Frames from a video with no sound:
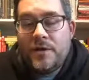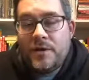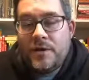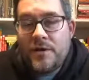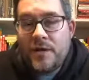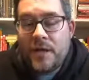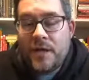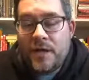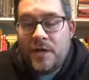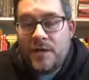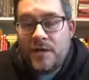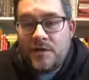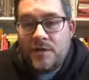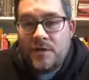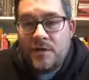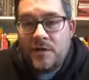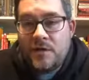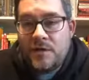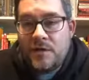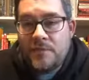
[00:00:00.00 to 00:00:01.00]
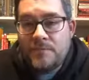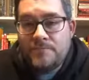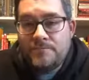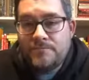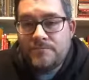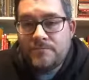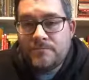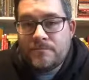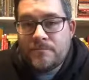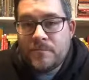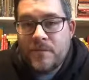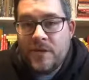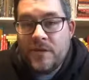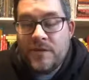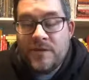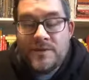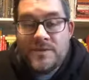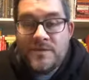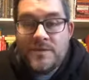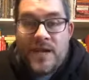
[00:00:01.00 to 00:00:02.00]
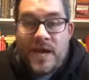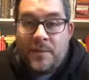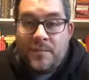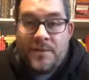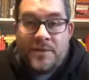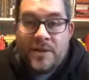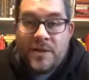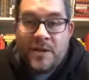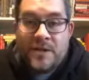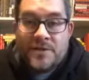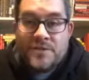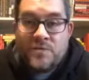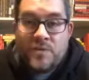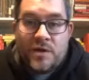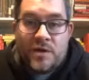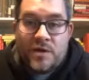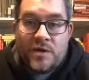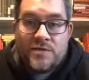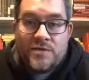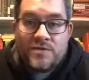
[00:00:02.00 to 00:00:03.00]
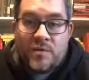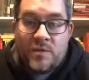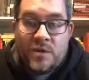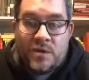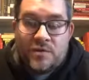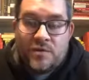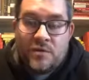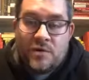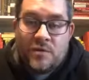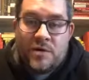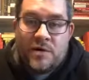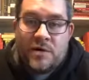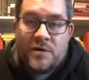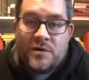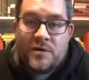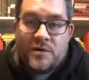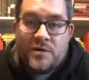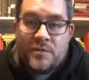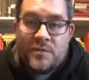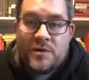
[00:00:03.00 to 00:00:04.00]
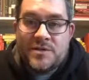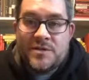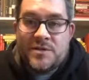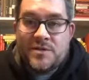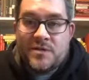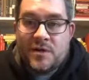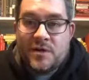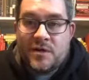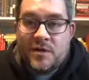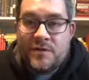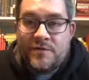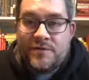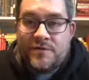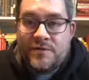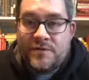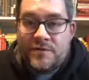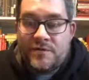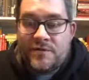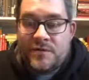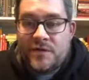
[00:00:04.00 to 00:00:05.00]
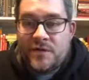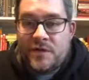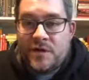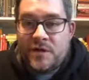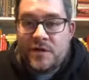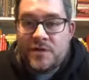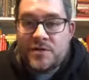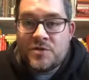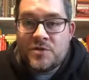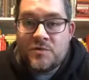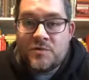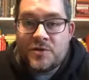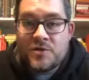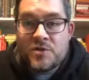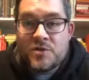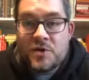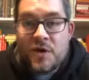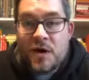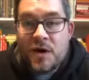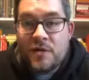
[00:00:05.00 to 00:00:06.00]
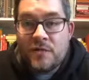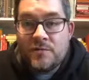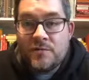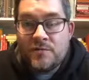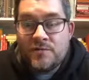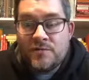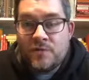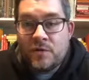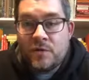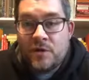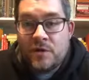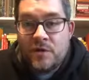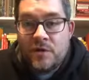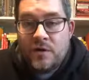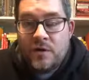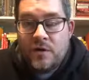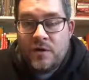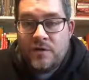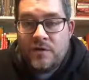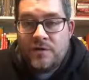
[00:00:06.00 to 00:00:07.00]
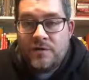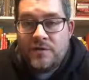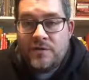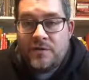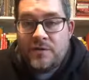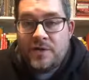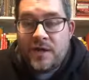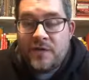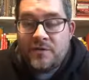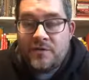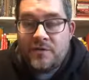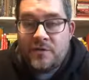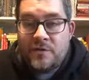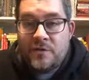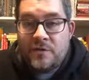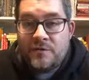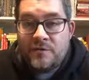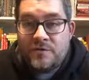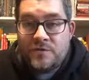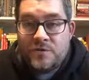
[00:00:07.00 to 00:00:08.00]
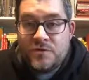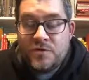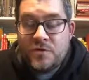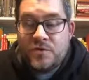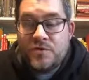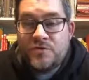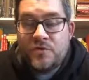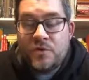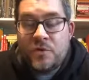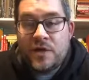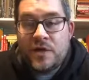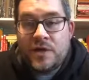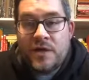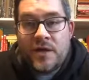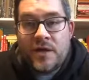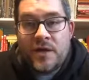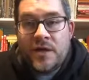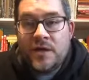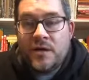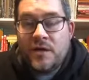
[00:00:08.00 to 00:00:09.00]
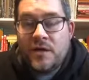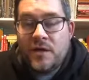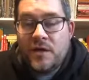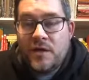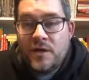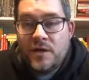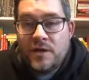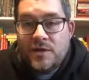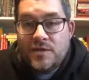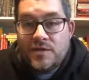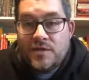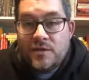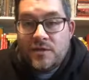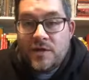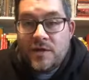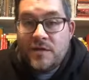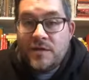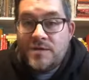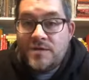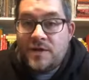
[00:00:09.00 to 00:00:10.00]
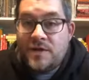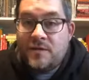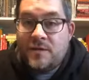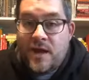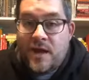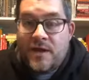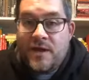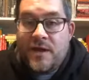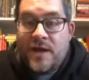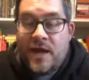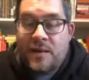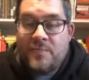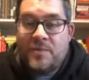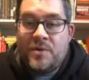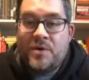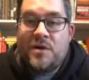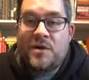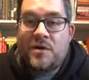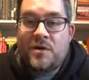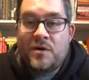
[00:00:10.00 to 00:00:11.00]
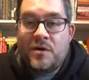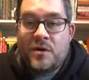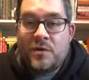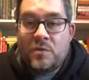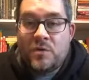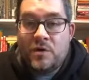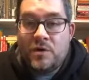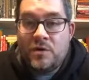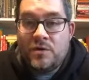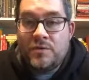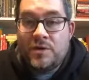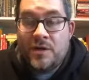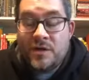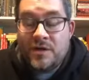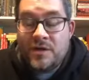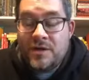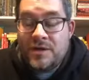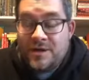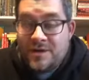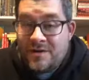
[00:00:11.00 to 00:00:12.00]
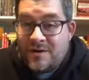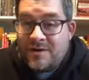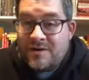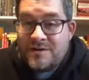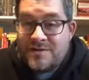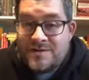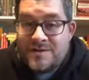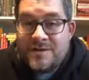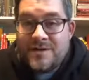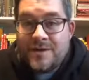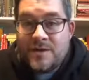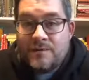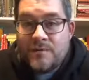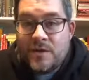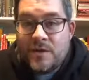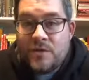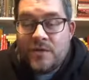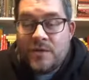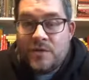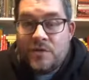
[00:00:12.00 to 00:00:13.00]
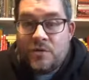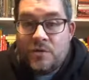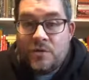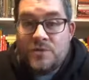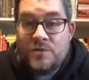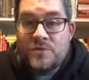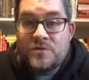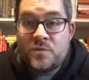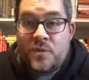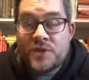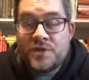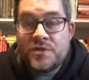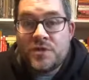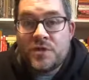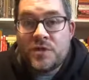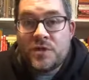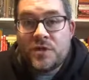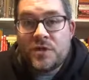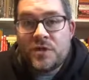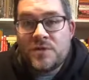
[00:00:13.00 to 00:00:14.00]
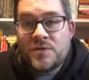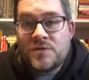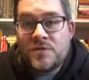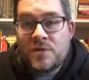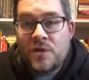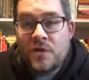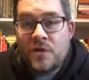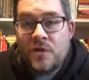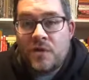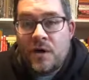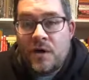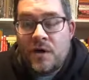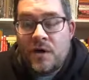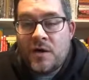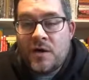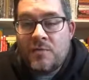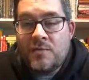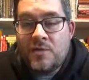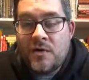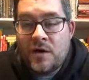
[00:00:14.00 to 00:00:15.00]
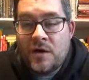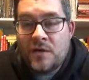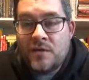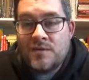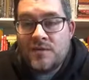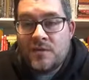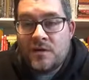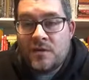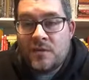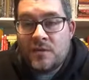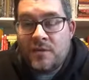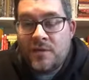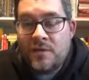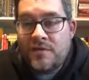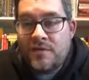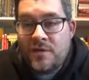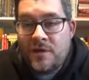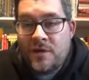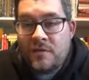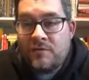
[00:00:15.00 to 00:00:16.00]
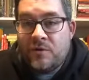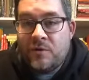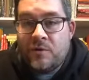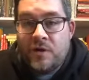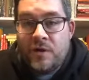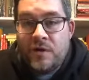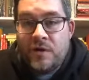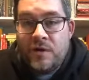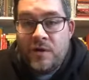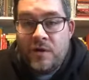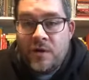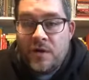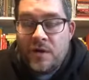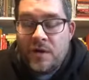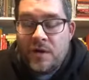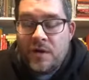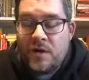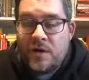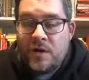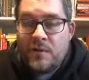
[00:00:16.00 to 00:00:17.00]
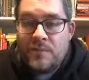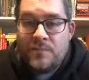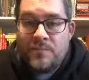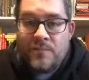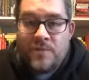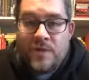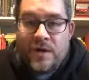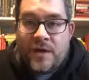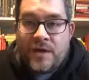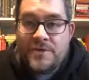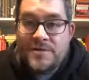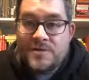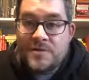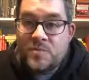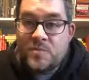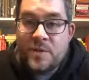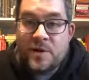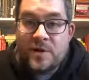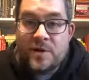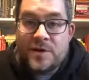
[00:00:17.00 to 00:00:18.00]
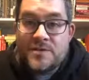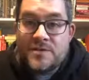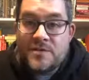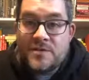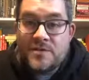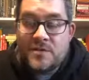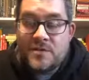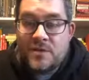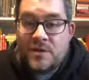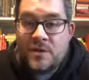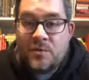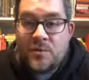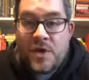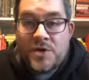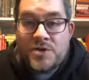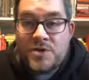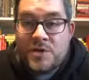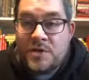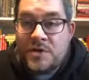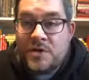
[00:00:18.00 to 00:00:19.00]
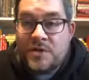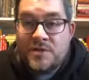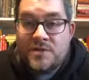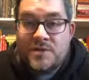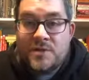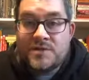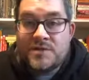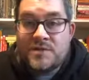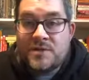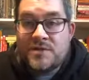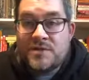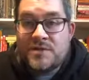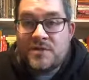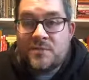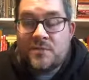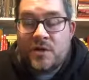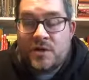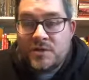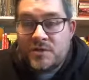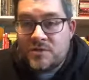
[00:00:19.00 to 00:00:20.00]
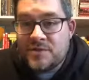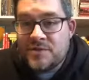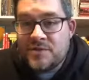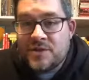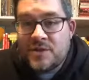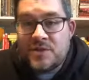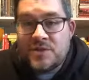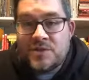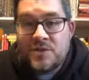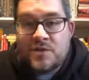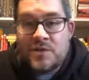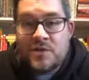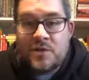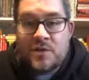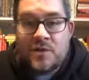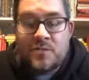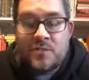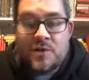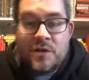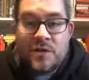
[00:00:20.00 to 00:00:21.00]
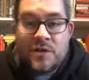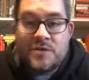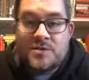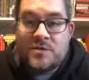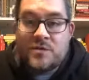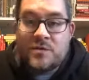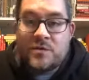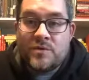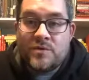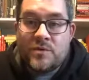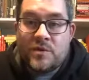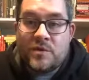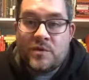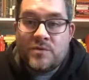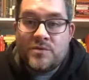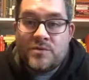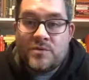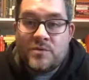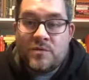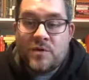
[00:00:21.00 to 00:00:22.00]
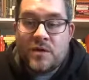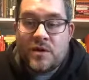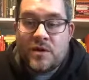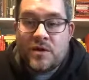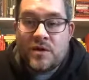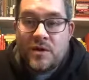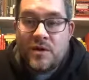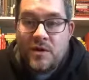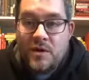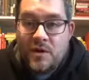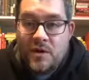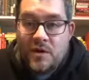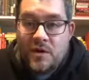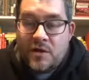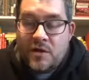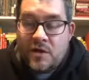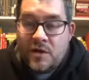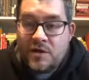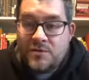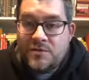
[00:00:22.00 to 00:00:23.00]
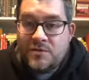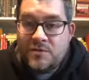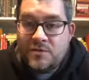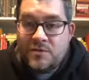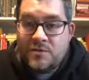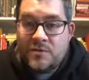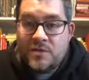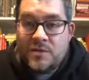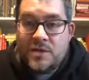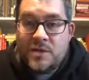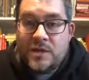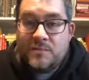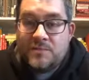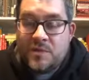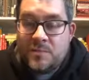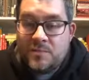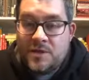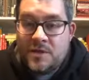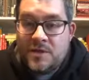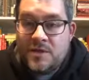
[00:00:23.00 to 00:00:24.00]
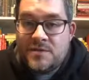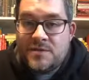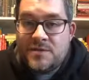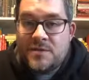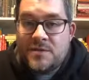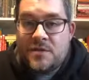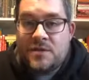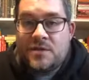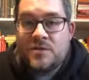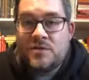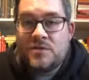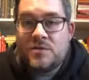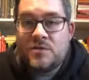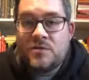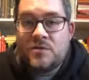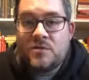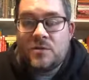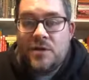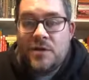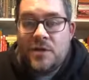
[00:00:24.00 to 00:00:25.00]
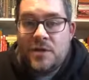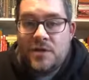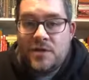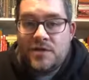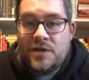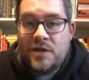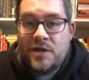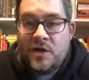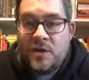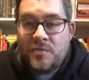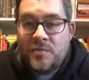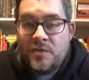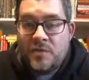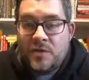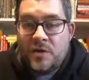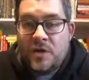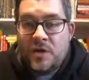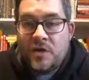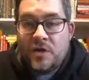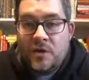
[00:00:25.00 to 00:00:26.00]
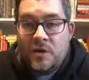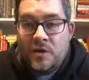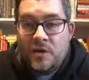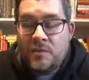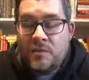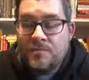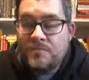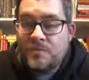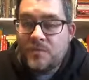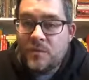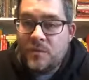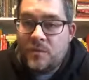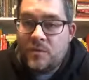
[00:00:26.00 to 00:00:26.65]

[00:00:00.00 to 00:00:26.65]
And this is happening as we all know, are in the midst of the Derek Chauvin trial for the death of George Floyd. And so there is a lot happening in our world and in our city that the world is watching. And so our prayers are with everyone that has experienced oppression and injustice and marginalization. Our prayers are with those who are called to keep the peace and to help create calm.